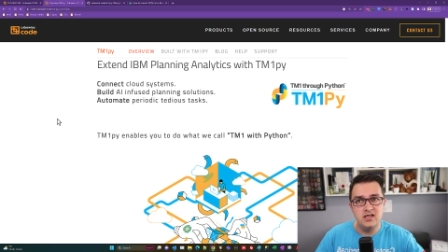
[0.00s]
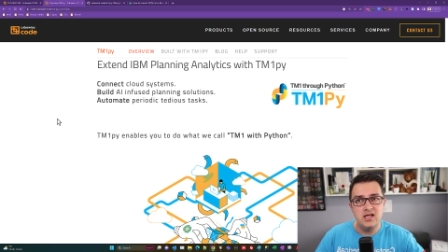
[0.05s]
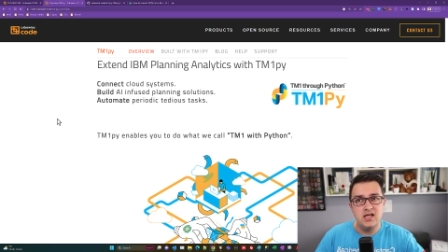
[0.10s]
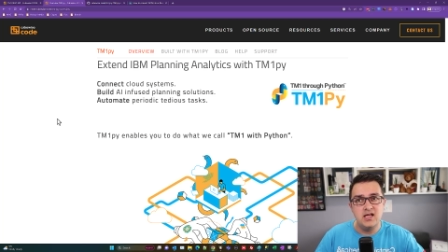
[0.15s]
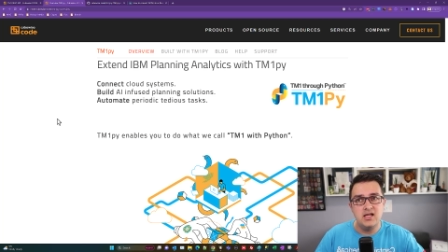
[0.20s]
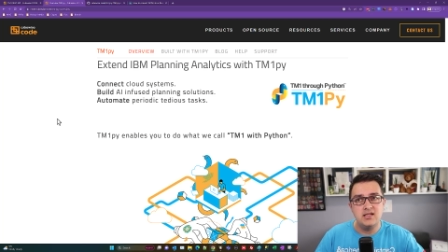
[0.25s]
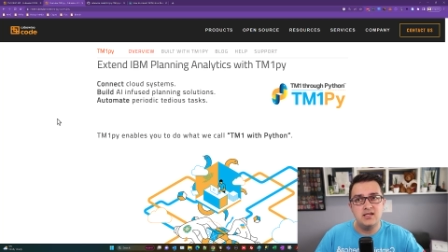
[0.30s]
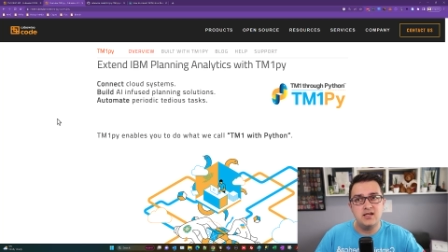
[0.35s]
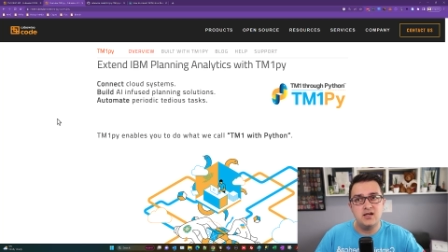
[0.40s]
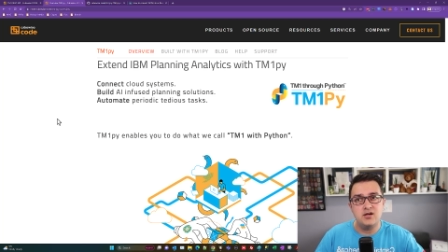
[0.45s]

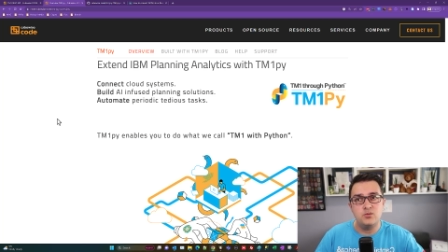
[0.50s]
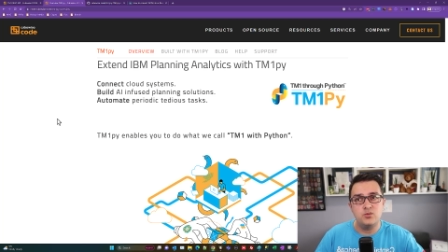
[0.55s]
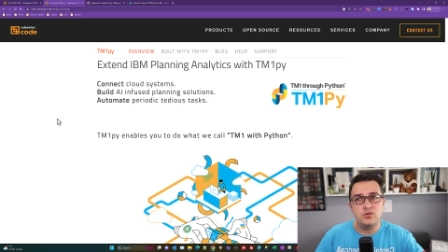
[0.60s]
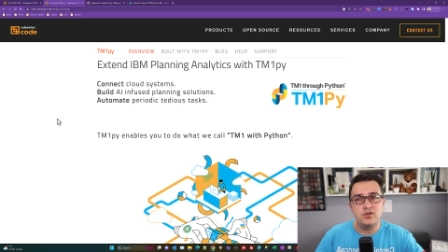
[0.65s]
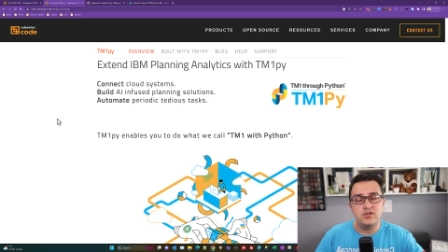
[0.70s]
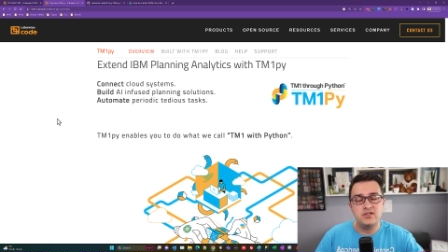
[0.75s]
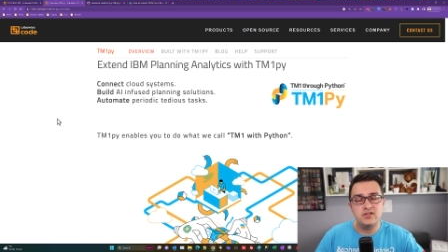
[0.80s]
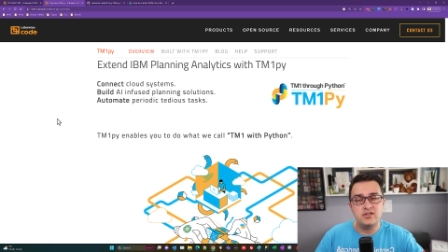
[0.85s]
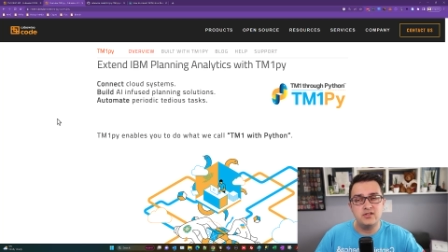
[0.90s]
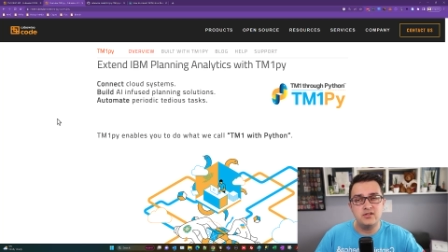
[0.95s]
Now
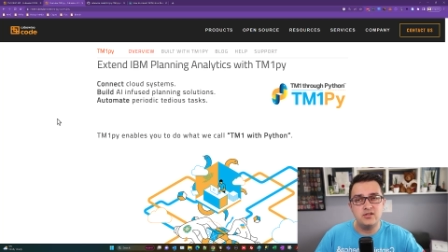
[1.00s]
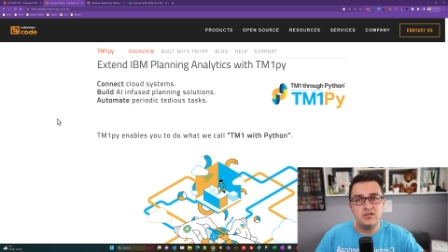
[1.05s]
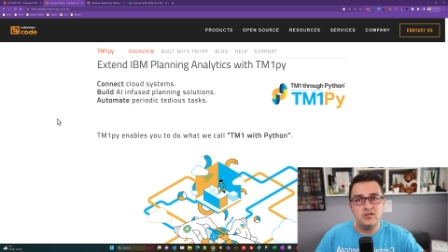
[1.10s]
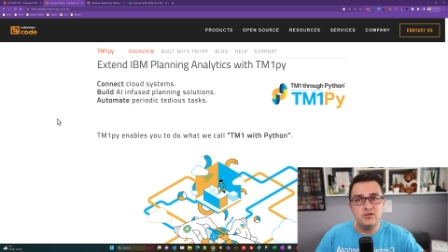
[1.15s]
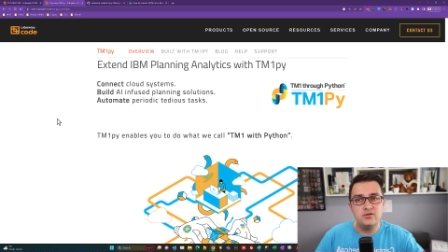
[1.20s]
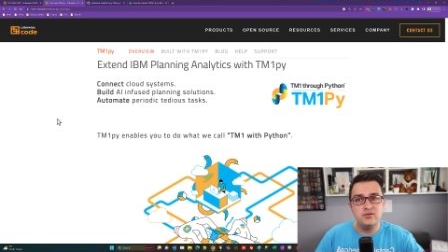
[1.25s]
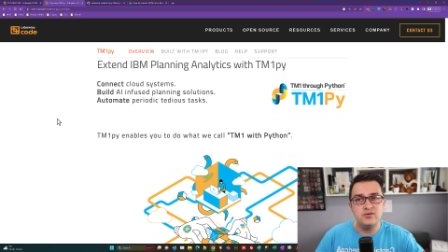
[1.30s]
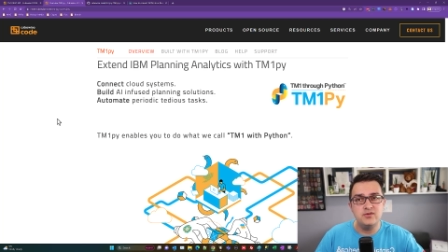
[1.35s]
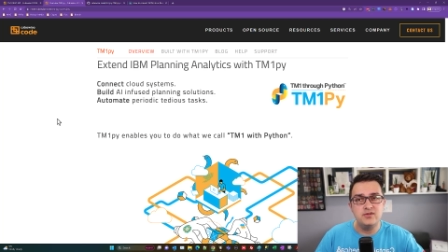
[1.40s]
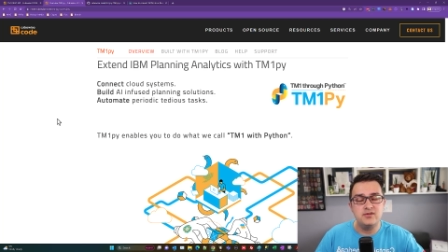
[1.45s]
we're going to
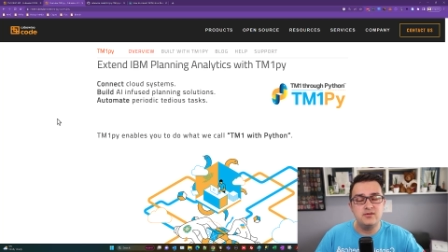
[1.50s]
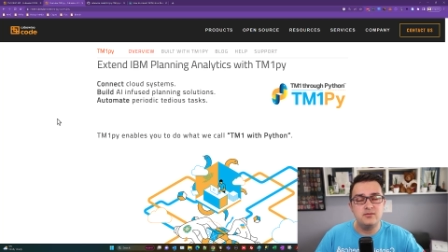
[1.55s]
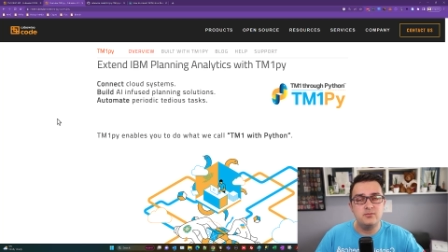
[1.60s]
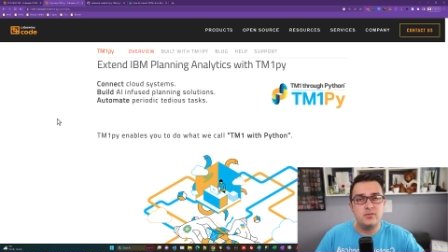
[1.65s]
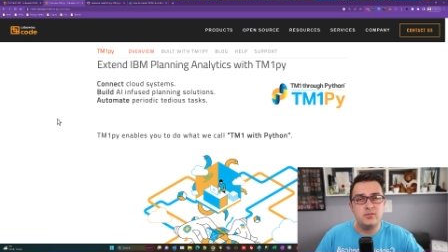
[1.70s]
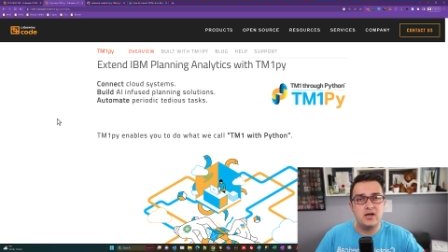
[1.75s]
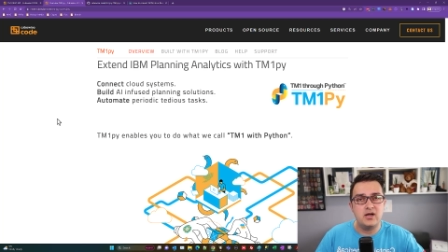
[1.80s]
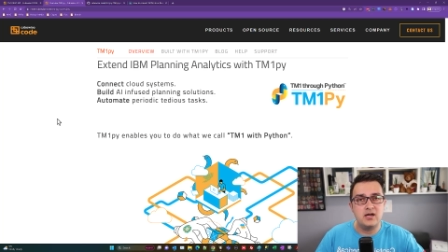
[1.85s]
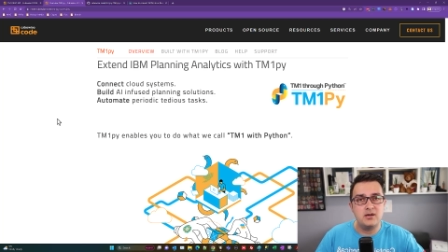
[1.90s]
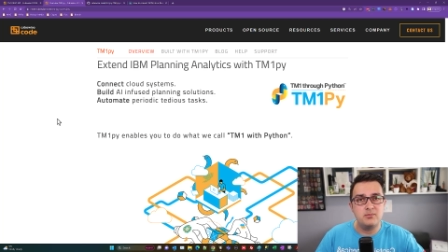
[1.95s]
use
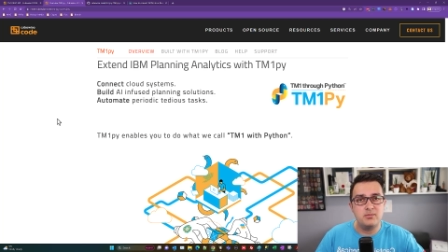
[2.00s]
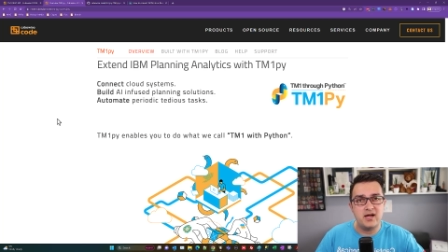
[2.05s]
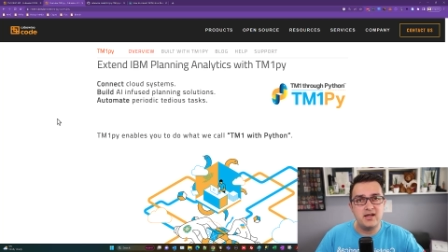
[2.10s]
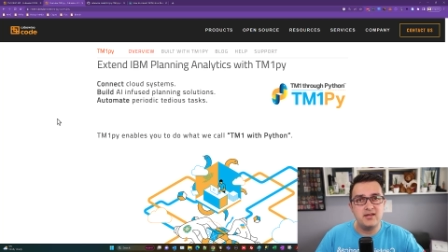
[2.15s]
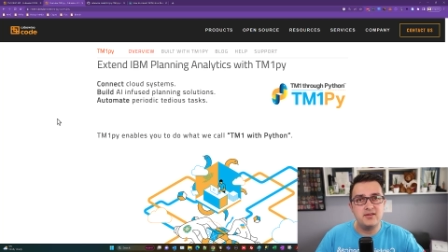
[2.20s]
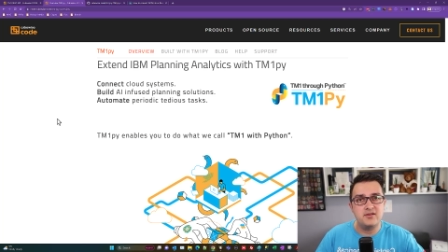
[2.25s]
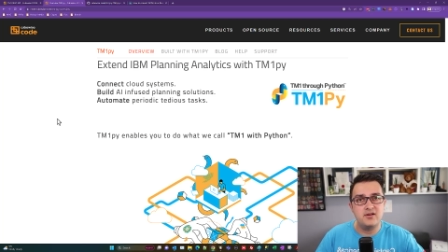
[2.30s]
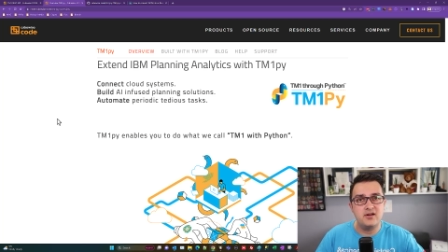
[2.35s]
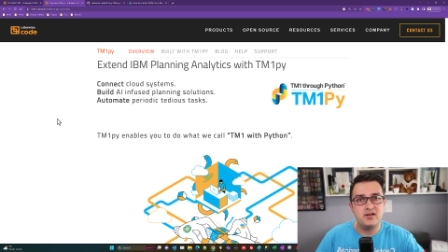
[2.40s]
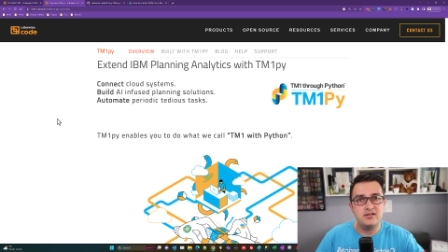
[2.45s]
uh,
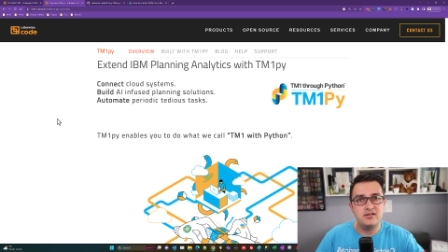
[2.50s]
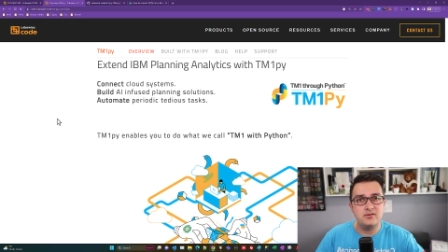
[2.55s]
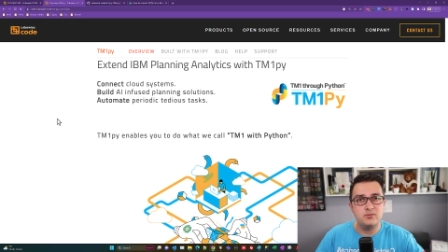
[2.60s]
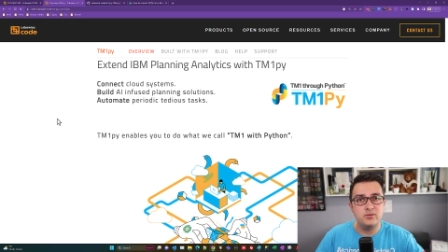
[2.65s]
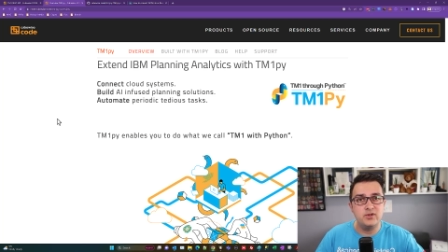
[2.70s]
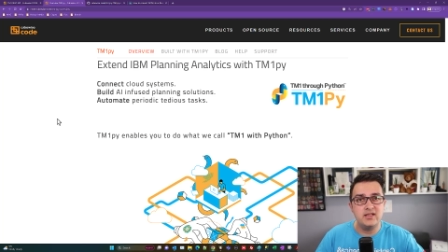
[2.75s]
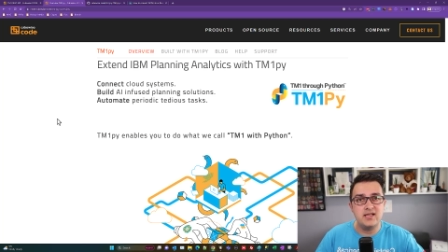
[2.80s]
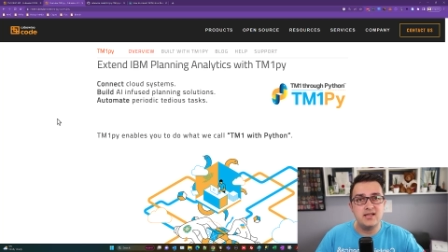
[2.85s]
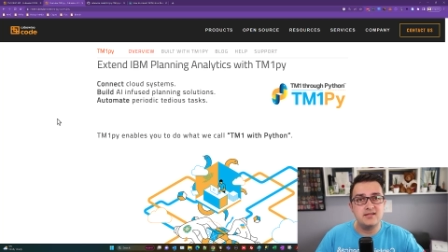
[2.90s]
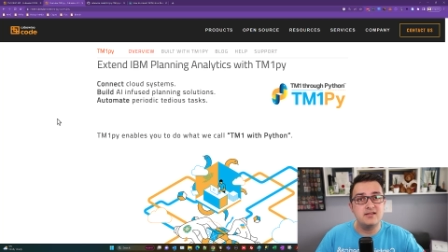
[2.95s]
Python
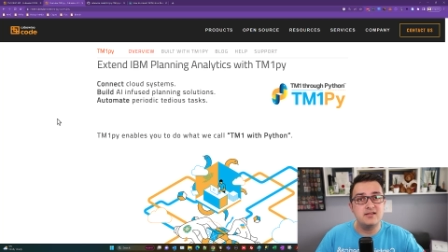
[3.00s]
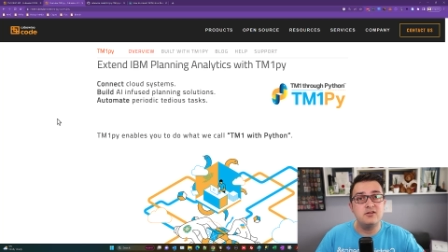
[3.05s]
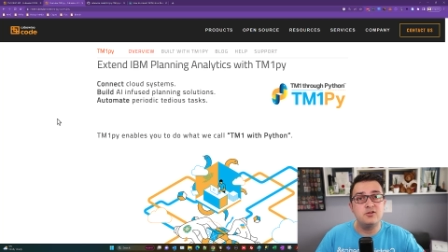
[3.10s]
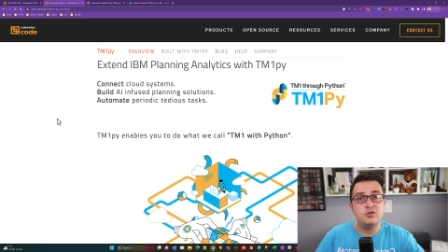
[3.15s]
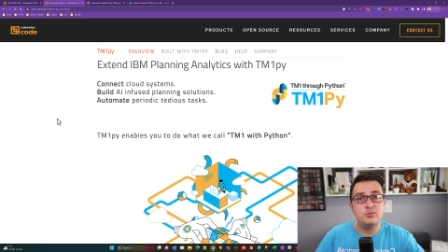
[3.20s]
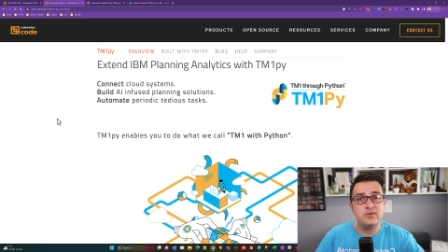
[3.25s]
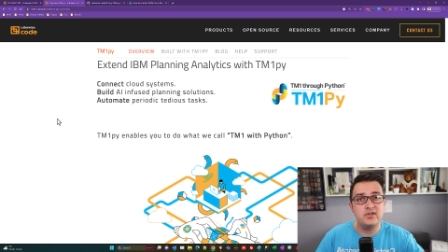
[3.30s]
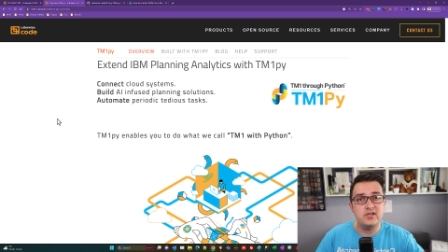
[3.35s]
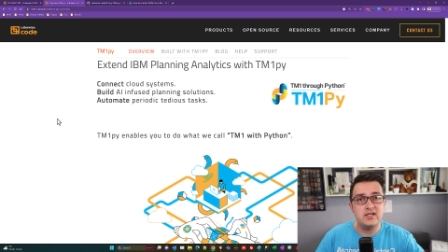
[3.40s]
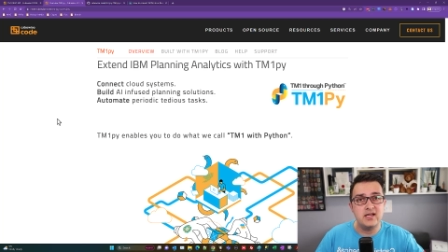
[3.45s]
really as an
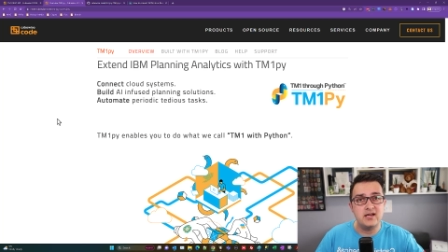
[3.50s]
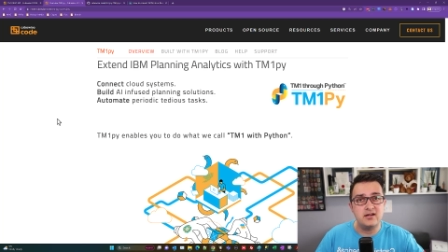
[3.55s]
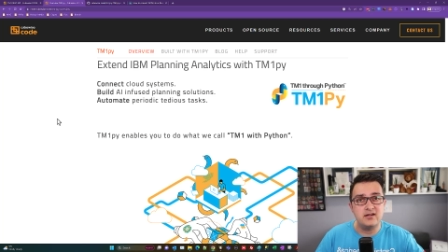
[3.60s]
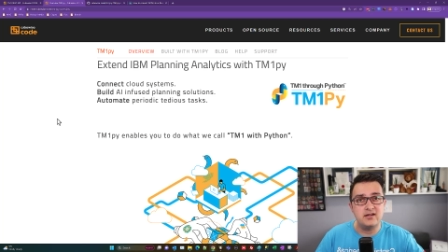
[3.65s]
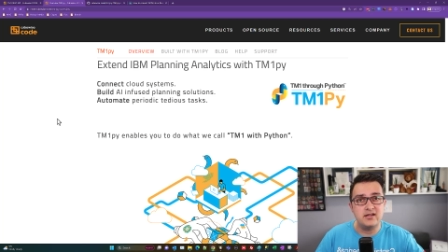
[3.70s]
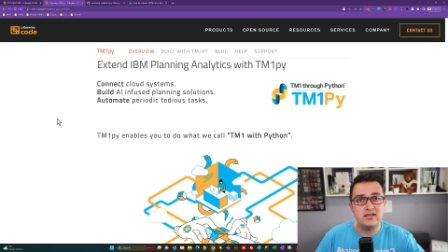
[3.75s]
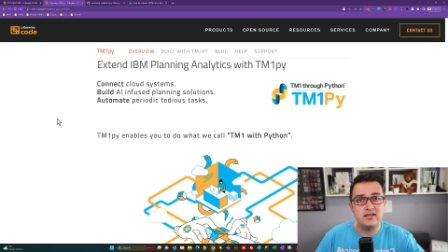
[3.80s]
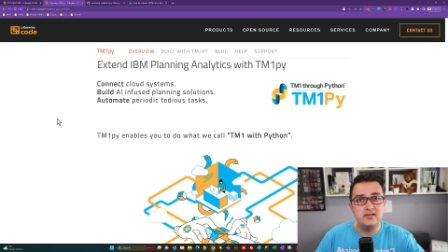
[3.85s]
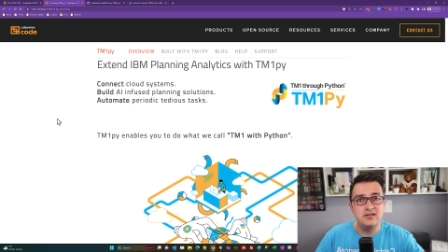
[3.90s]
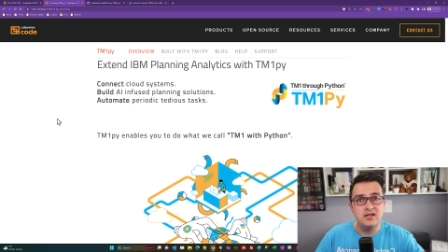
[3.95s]

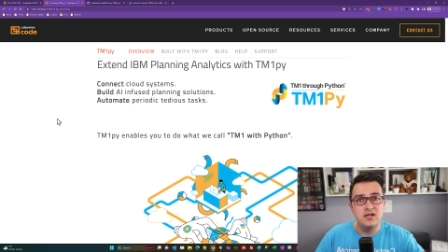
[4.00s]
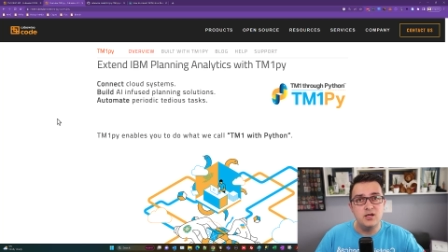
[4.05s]
intermediary,